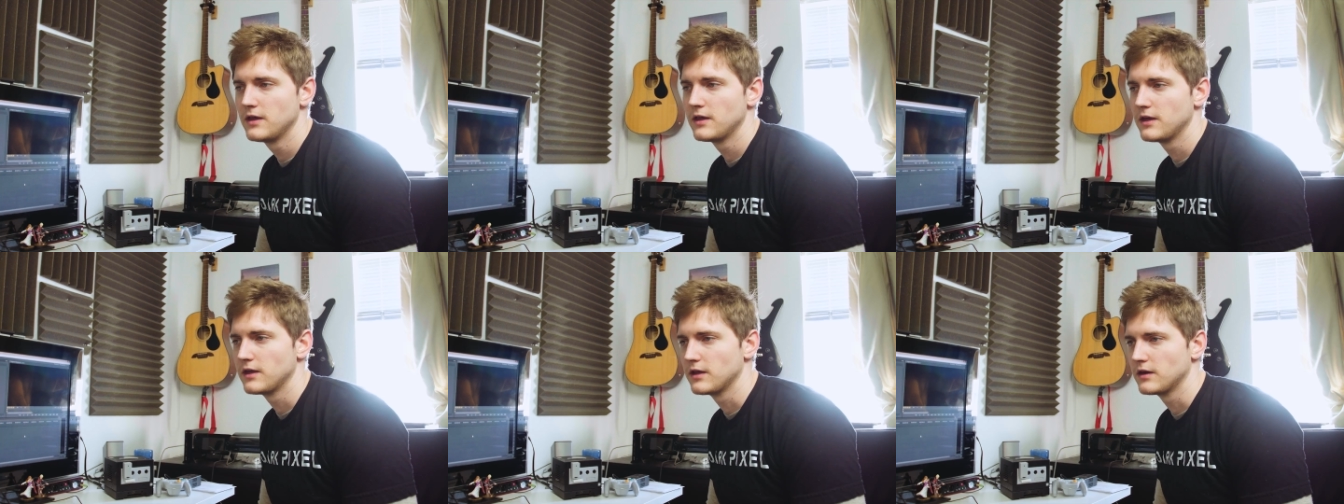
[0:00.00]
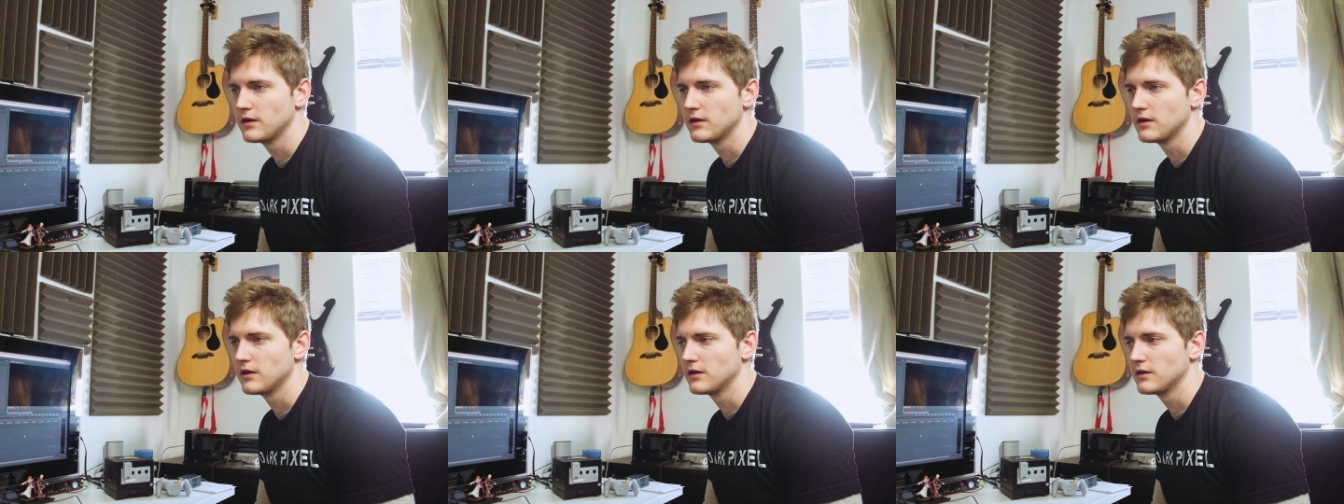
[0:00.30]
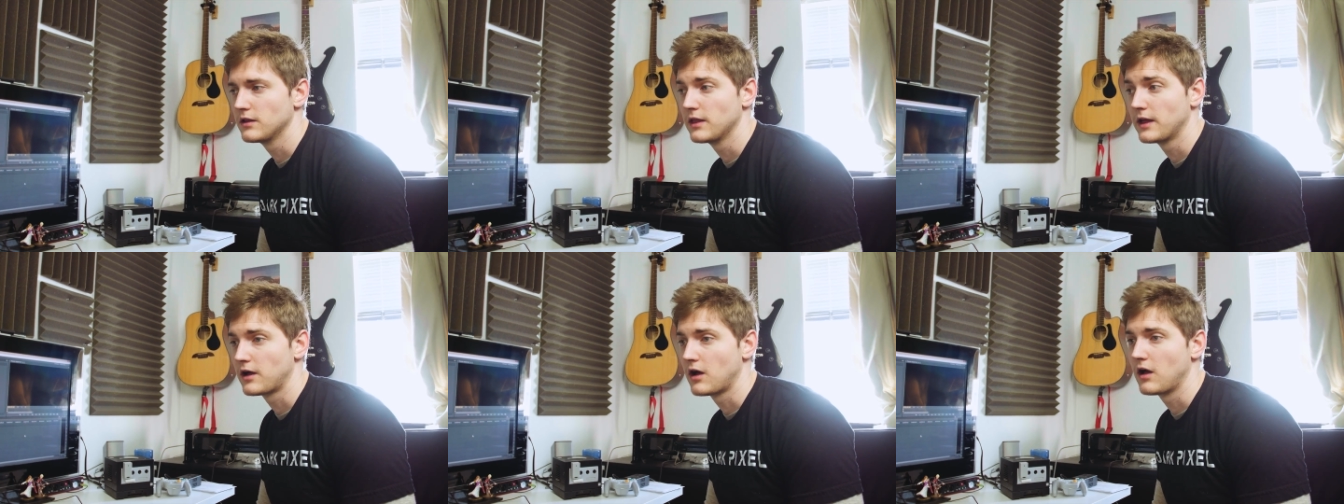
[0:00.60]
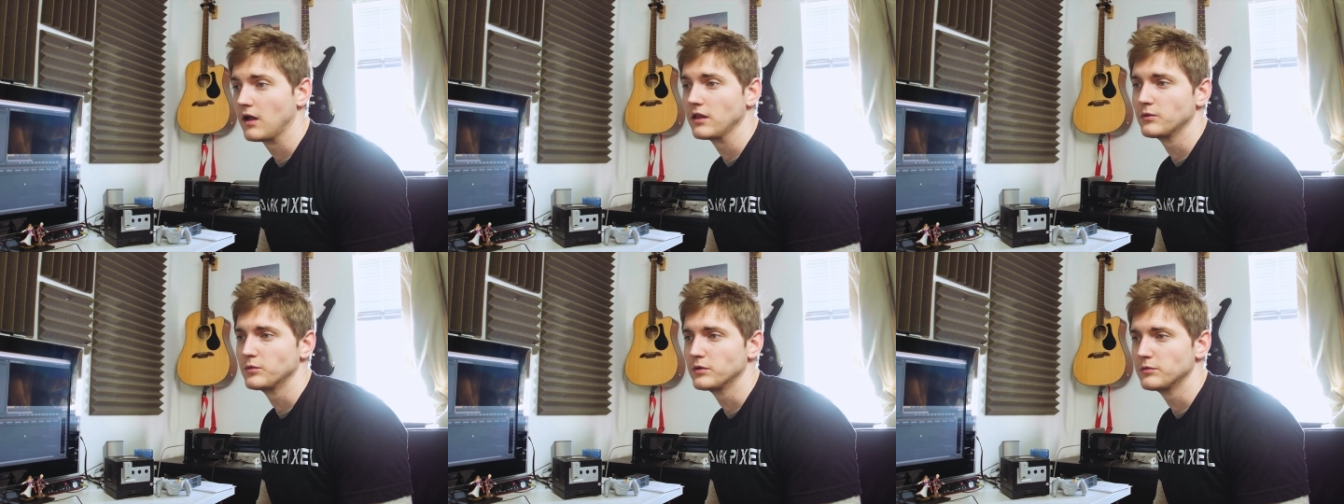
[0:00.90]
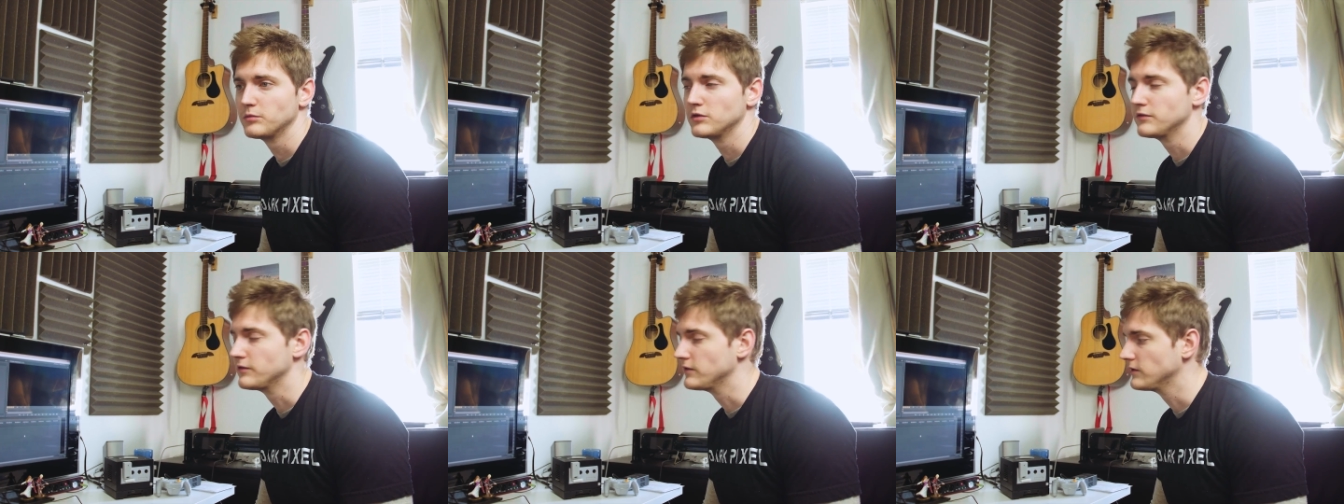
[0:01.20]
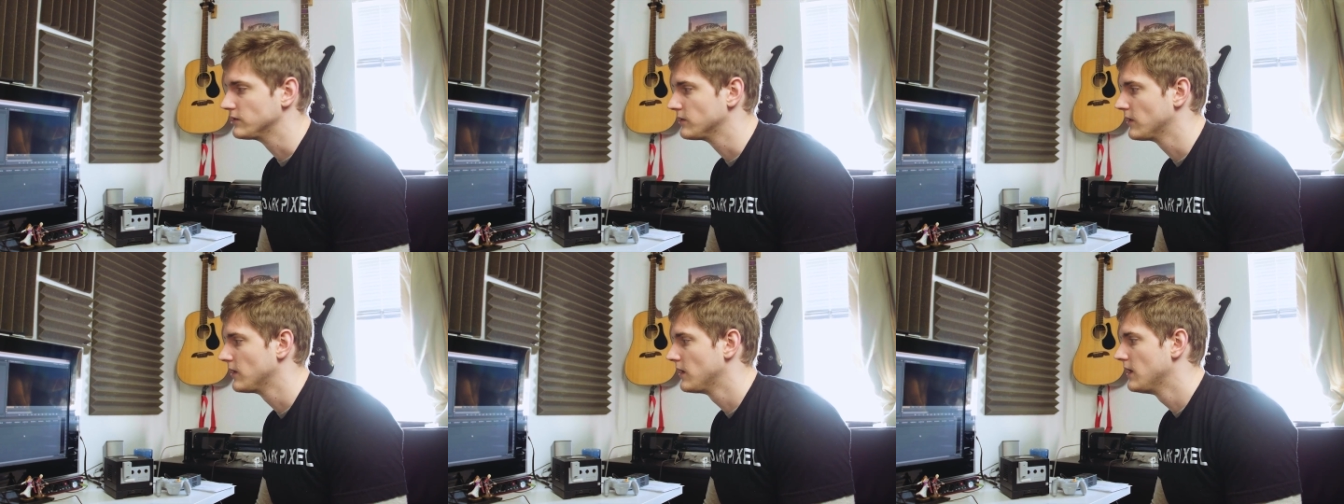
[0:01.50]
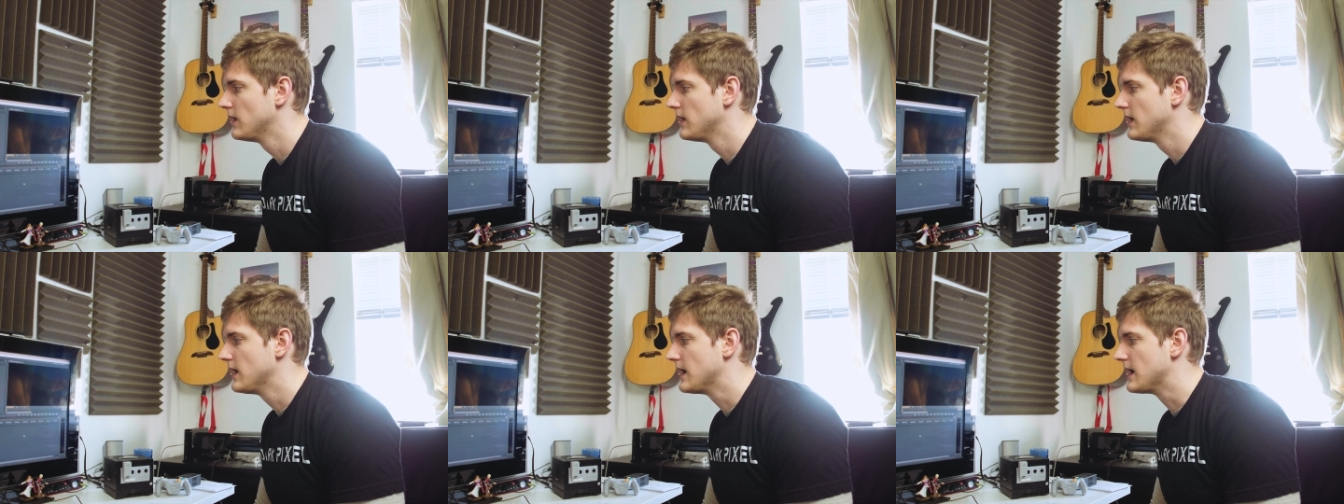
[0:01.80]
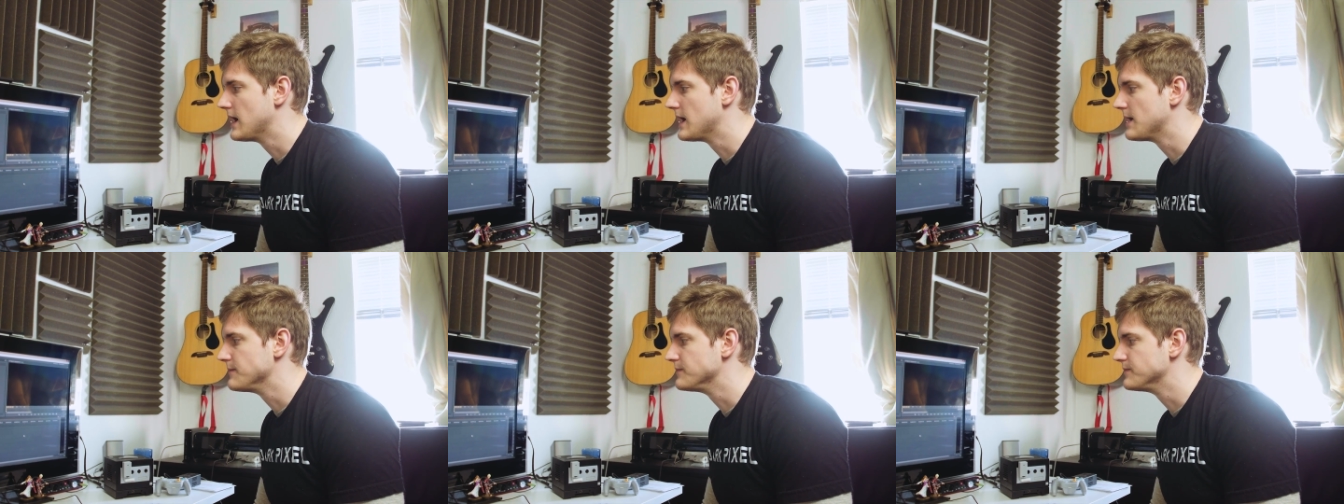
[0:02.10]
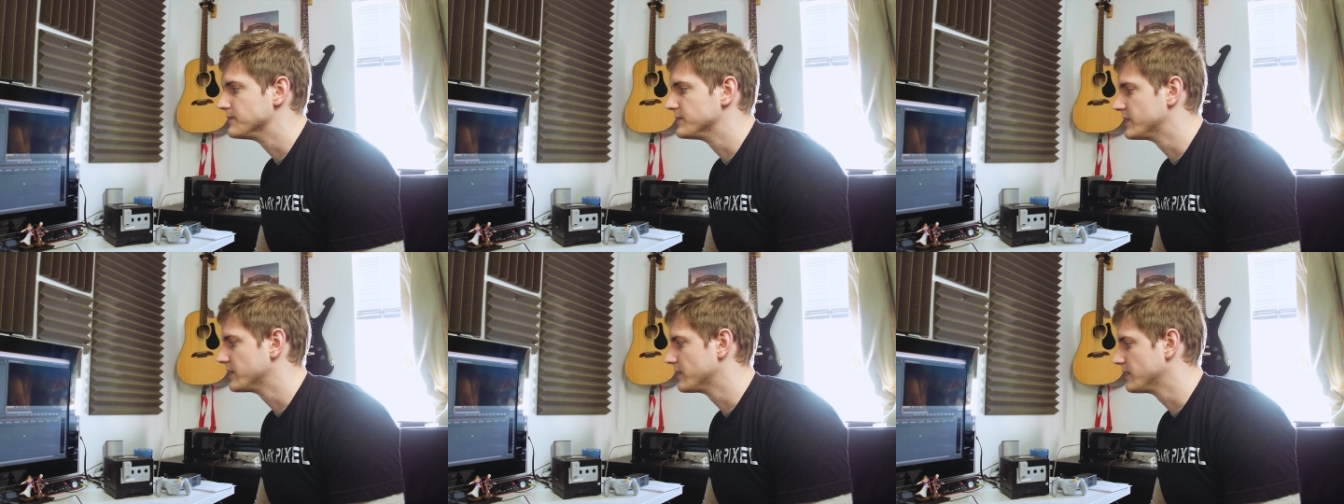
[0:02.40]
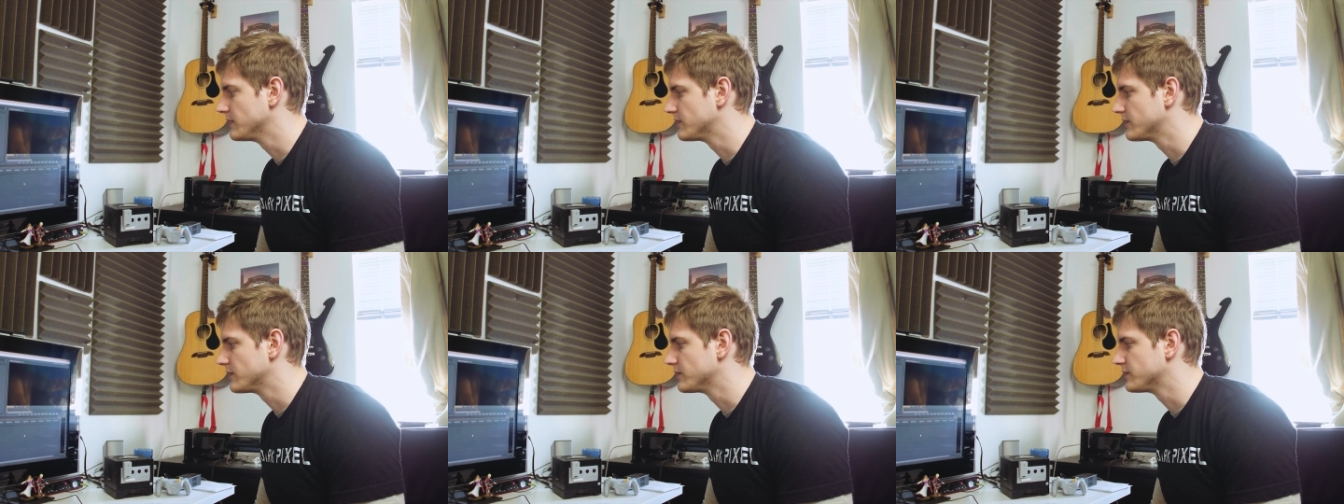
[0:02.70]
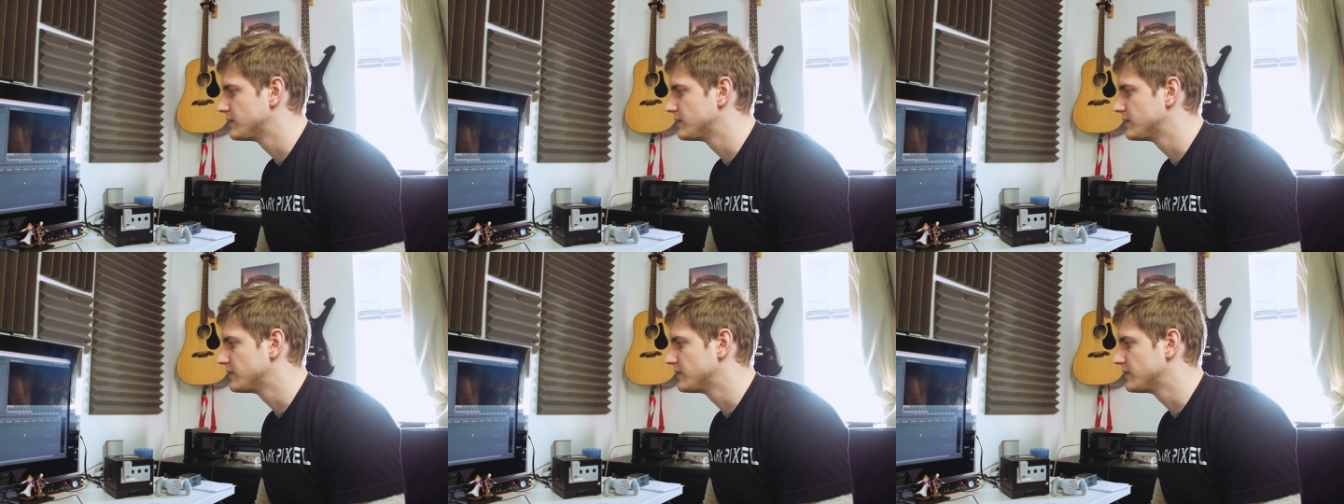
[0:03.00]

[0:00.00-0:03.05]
in like Hollywood movies. They're